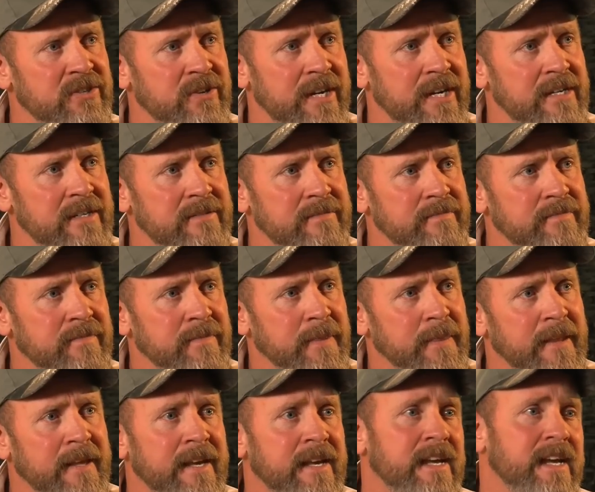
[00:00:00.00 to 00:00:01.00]
trail. Okay.
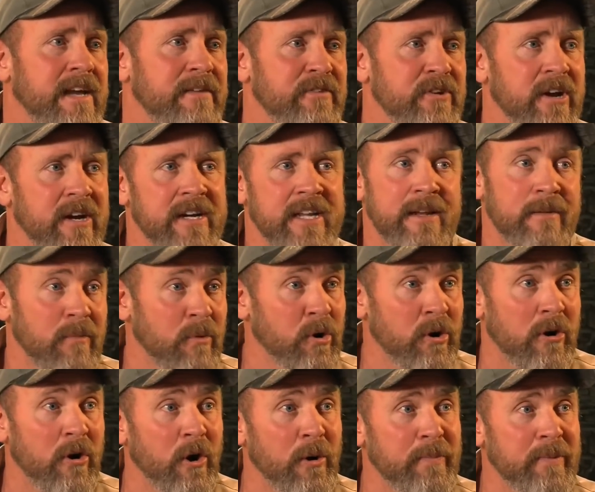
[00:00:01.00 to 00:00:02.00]
If you're hunting in a
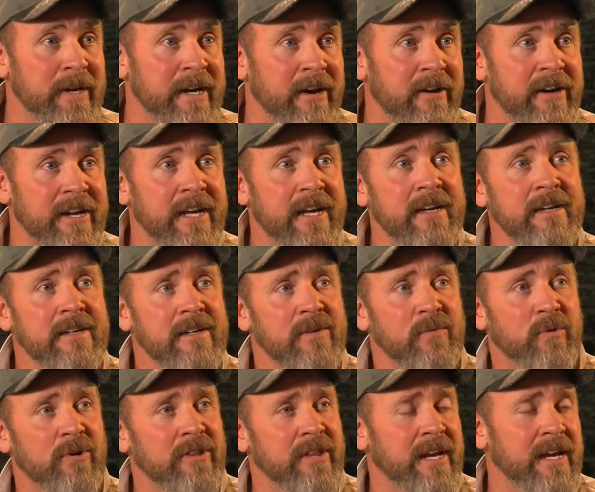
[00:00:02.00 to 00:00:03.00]
more open area
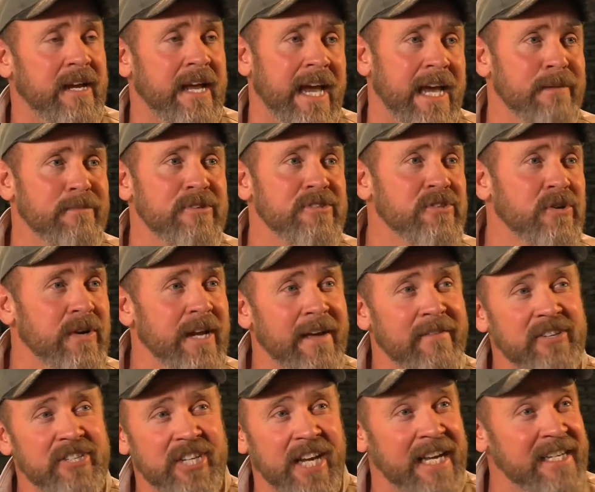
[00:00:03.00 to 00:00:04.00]
where the animals don't have
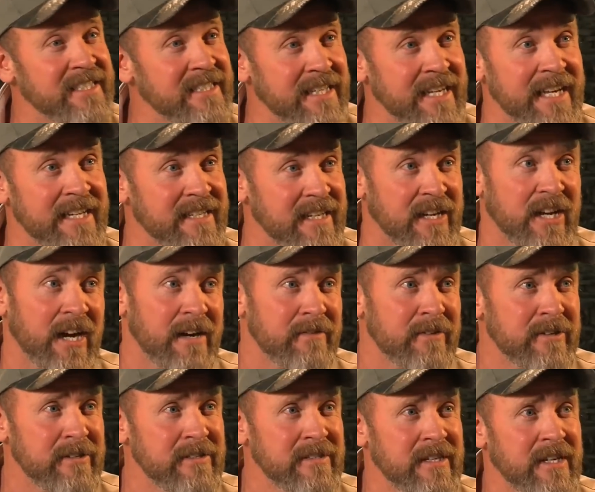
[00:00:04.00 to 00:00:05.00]
the chance to get to
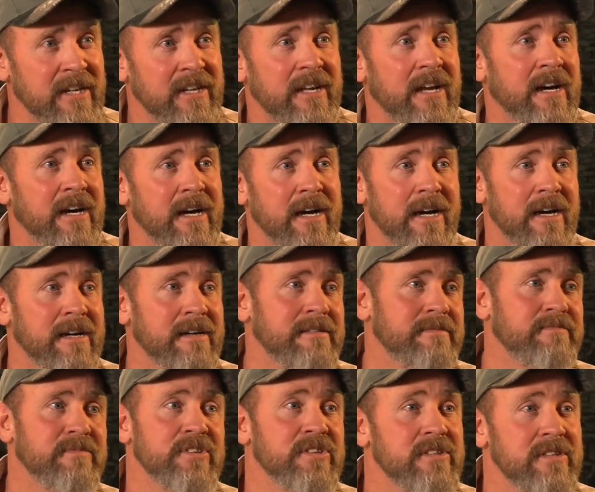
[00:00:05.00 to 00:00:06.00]
cover, mm-hmm. uh,
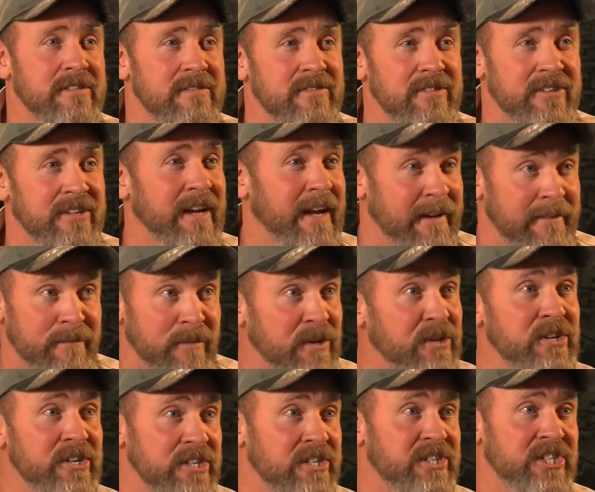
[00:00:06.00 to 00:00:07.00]
you've got a
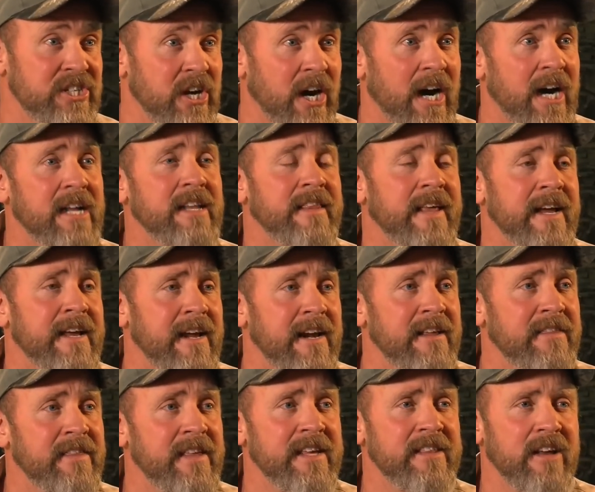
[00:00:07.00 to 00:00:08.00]
good shot, that kind
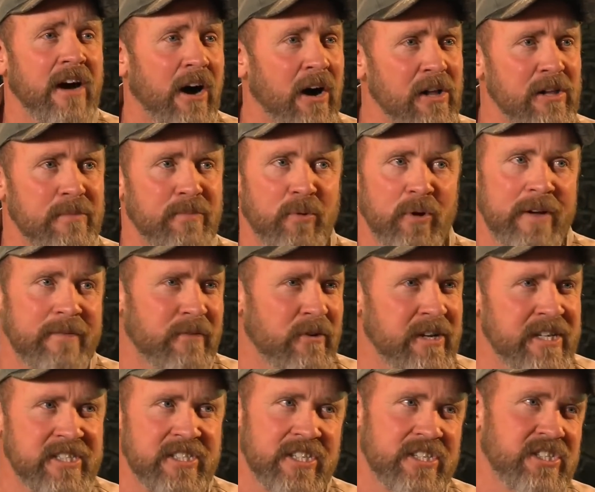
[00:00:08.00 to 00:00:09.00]
of thing. The hollow point for
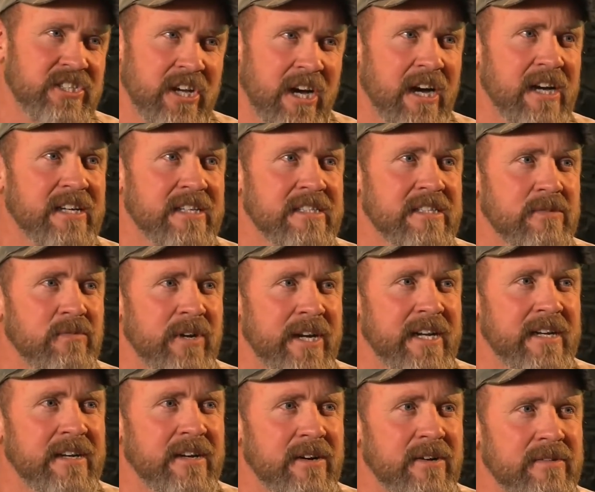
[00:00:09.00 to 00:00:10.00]
instant shock is the way
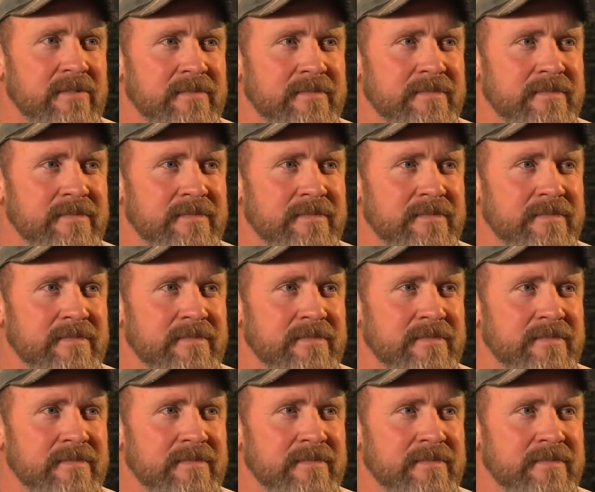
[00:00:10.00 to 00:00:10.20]
to go.